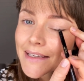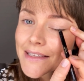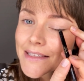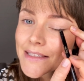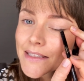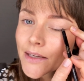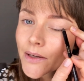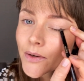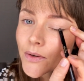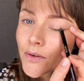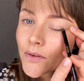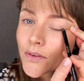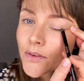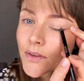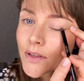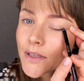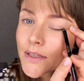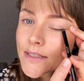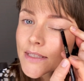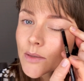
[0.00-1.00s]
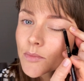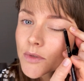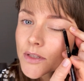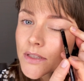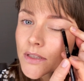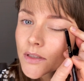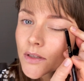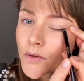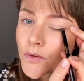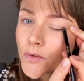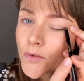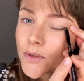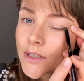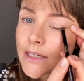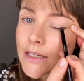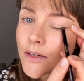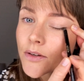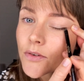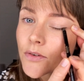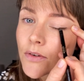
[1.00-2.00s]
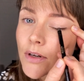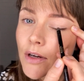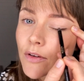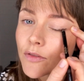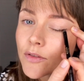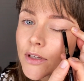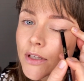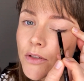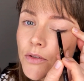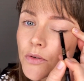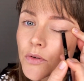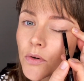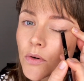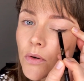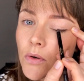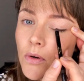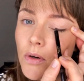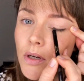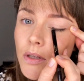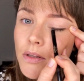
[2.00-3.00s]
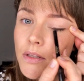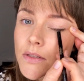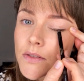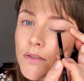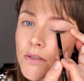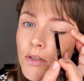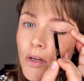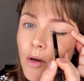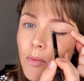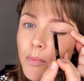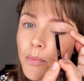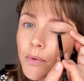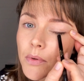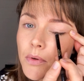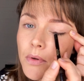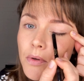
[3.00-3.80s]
So this, I'm just going to really roughly draw on this top